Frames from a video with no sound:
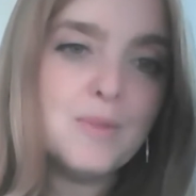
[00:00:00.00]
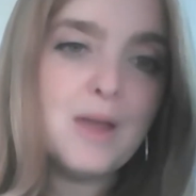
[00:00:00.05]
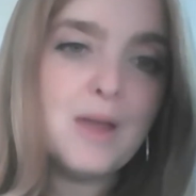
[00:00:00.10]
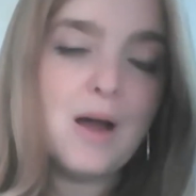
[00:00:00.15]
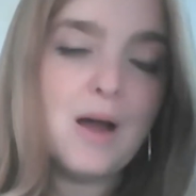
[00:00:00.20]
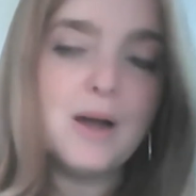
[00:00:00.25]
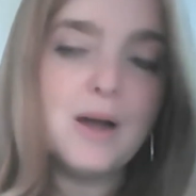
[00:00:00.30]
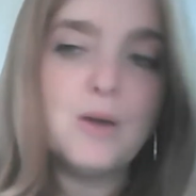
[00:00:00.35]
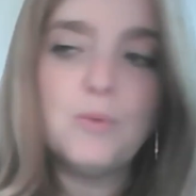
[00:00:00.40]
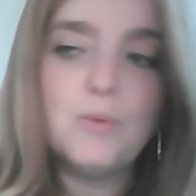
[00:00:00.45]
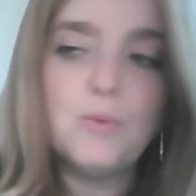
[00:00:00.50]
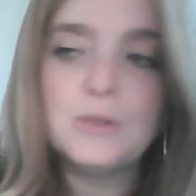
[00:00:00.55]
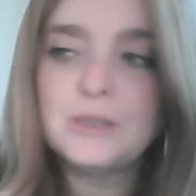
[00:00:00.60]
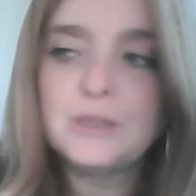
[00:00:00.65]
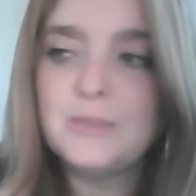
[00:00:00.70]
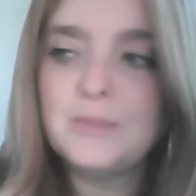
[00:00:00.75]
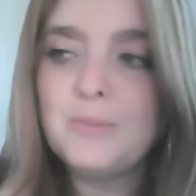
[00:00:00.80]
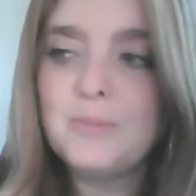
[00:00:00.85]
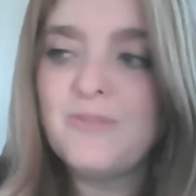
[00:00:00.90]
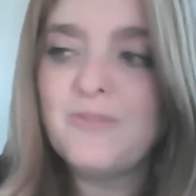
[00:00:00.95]
the idol
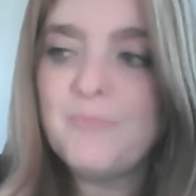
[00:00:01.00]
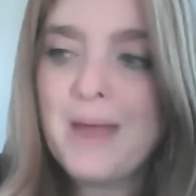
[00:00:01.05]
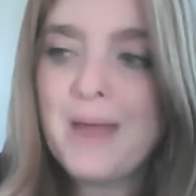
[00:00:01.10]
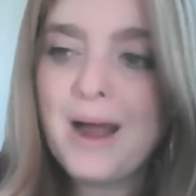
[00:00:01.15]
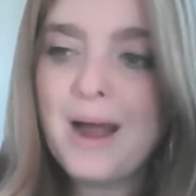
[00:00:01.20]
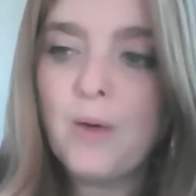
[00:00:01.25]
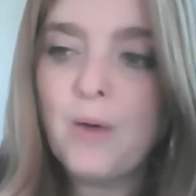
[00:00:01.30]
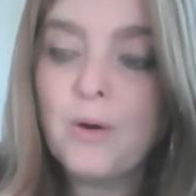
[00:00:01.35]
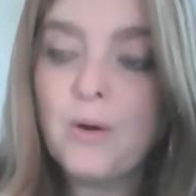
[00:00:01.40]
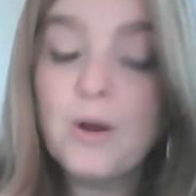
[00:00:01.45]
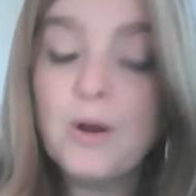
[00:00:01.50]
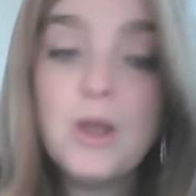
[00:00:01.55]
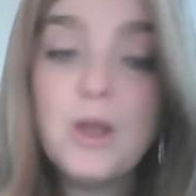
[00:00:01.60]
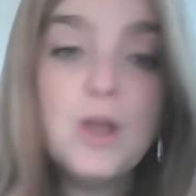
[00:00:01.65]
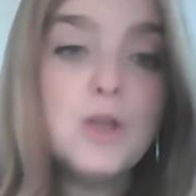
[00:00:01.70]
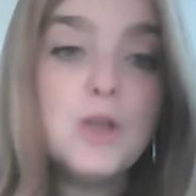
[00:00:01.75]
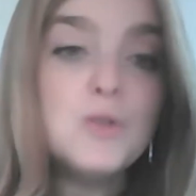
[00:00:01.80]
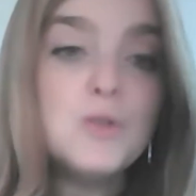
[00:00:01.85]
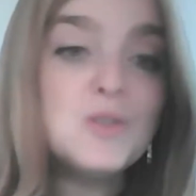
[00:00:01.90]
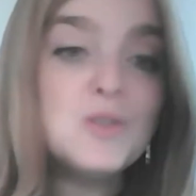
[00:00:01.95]
worship of power.
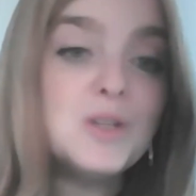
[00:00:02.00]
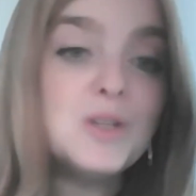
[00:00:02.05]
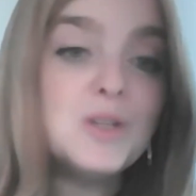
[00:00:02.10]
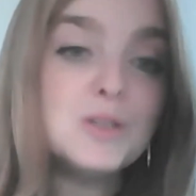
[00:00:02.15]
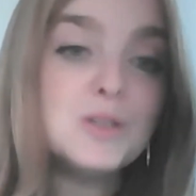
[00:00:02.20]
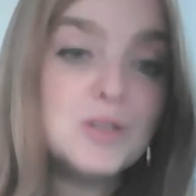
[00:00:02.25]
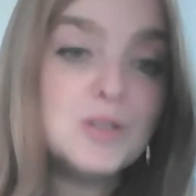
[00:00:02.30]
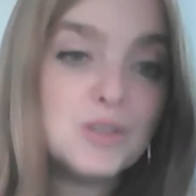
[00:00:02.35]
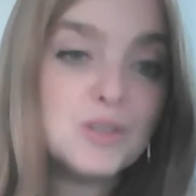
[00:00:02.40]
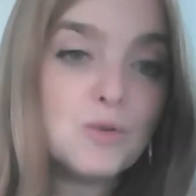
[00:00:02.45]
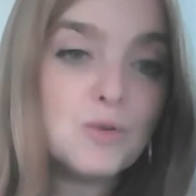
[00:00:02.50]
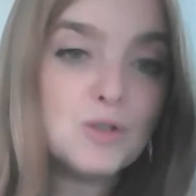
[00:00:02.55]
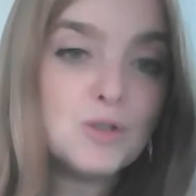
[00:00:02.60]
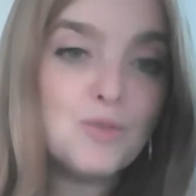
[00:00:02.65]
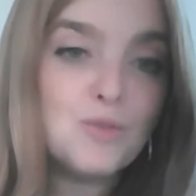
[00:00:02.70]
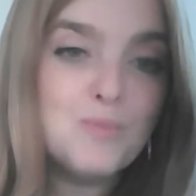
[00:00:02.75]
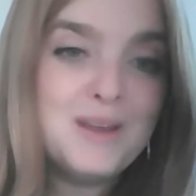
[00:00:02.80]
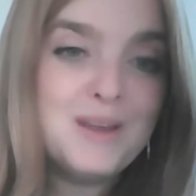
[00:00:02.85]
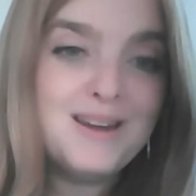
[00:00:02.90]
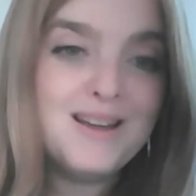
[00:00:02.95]
You see this in
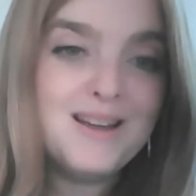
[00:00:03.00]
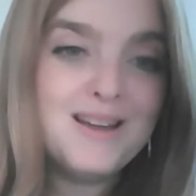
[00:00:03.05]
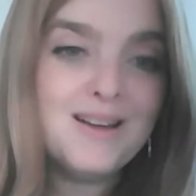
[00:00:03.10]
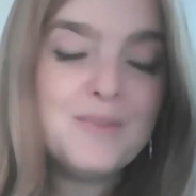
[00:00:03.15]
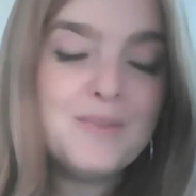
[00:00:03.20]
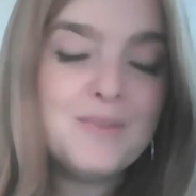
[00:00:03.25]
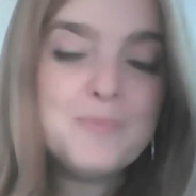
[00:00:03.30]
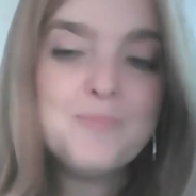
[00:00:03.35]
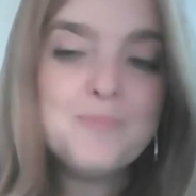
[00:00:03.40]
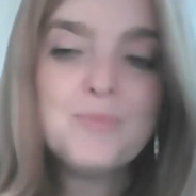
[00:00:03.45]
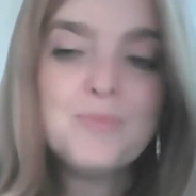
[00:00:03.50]
social media.